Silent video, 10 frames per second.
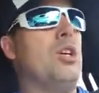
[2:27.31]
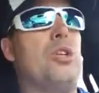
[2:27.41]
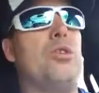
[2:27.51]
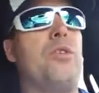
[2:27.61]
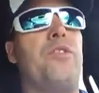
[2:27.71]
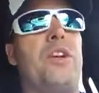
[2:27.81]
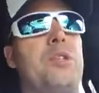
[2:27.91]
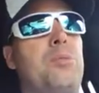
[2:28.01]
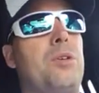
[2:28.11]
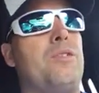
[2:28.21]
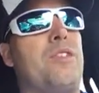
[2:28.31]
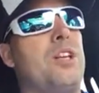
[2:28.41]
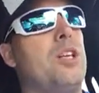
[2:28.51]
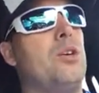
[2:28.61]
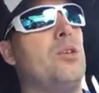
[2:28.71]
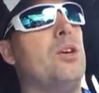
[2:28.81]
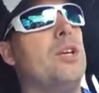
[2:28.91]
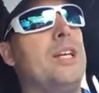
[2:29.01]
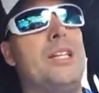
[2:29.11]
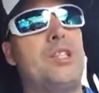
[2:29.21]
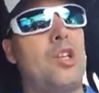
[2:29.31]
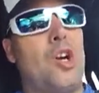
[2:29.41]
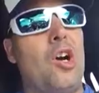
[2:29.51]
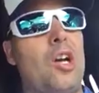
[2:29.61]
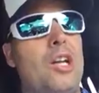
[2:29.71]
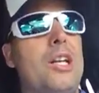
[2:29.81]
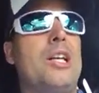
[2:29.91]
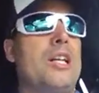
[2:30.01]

You do a Facebook video, it's gone.